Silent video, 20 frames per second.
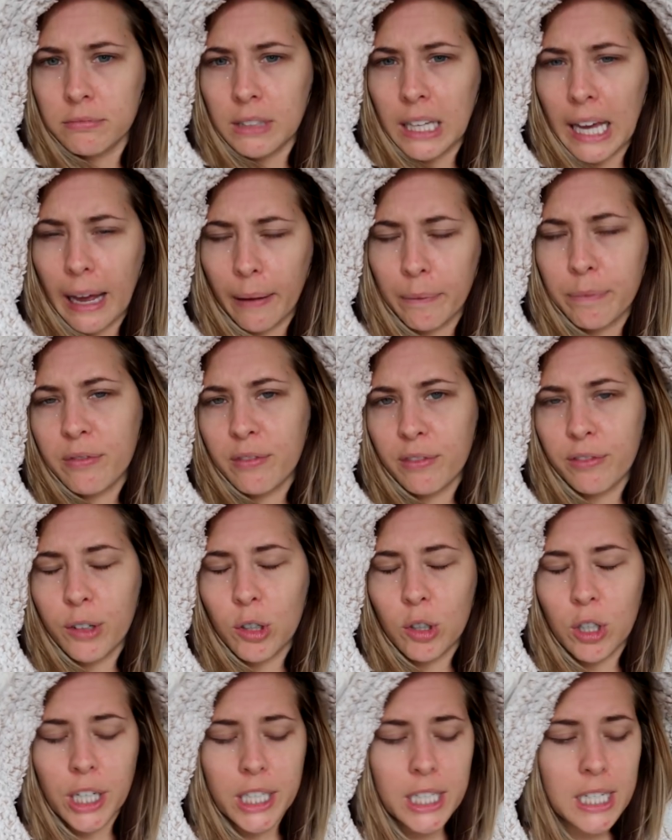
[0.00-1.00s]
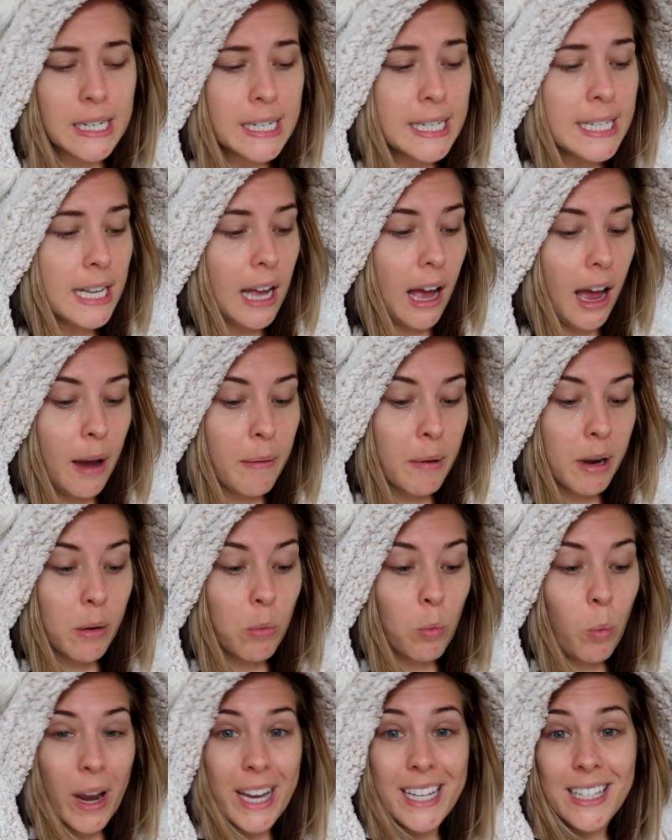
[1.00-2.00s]
Yeah, feel good. And
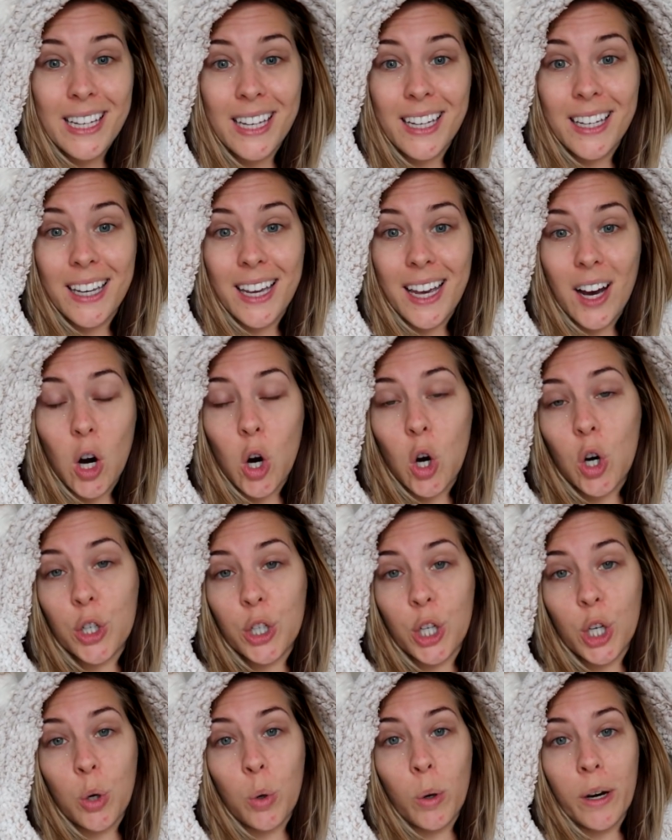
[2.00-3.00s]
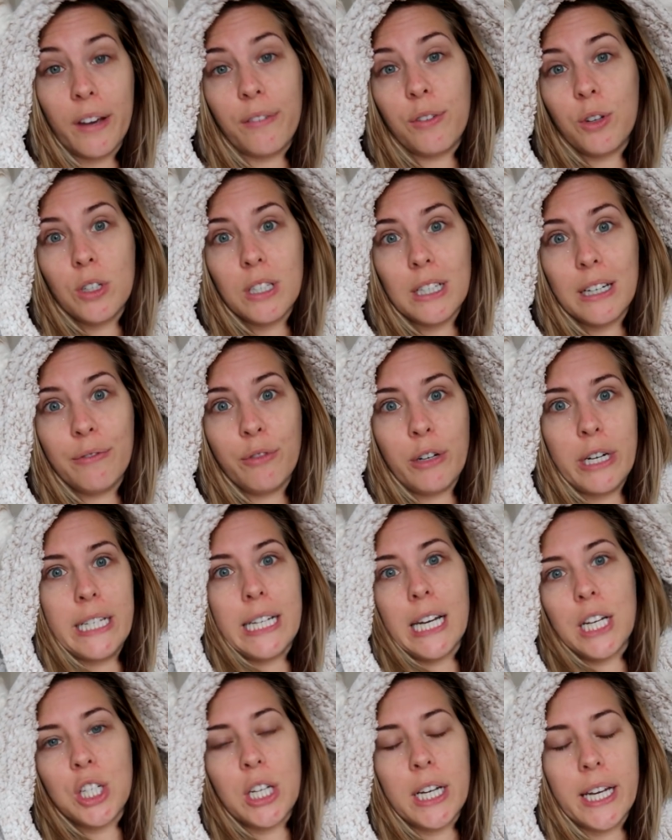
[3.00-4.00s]
I'm waiting on quite a few
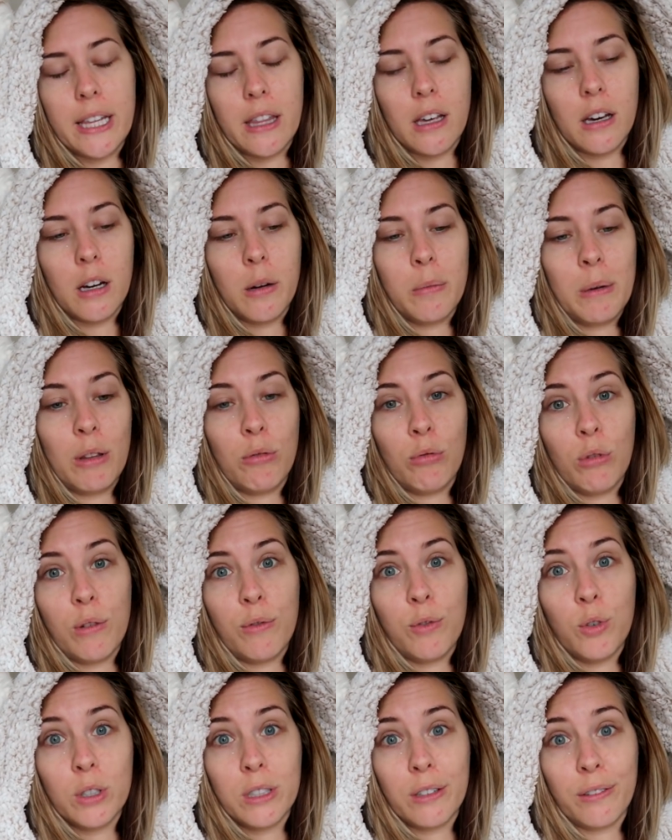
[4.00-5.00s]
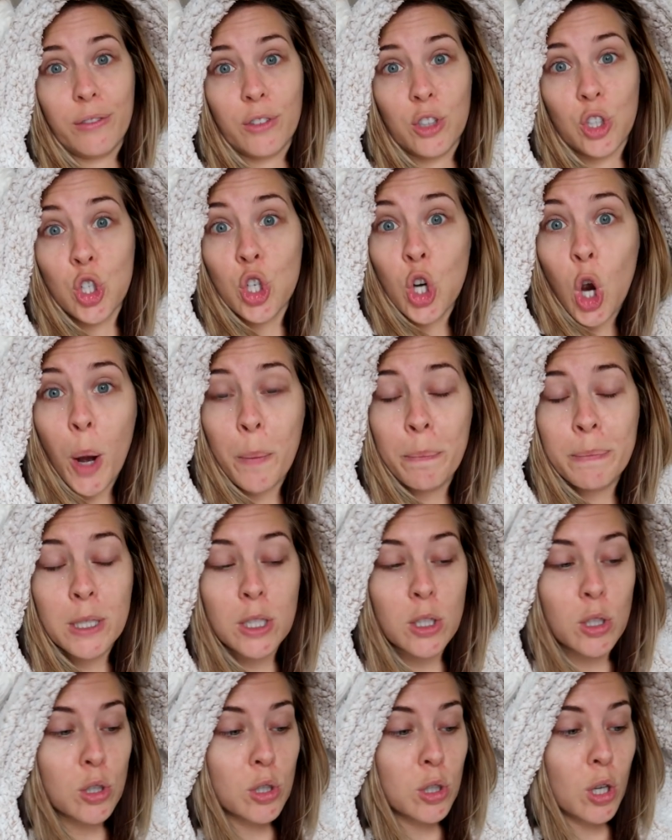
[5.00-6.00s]
deliveries actually that are coming through for different
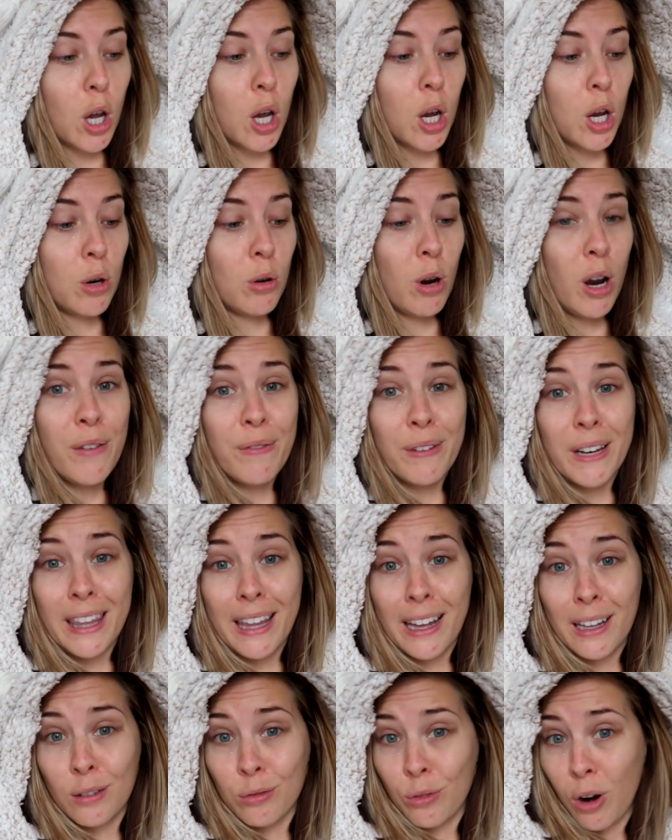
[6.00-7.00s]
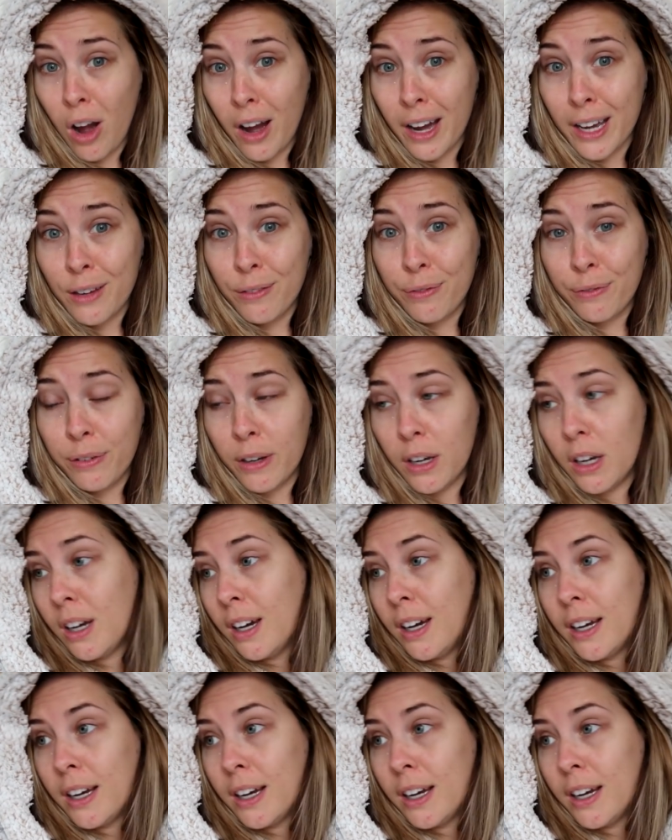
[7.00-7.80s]
jobs, so hopefully they'll arrive.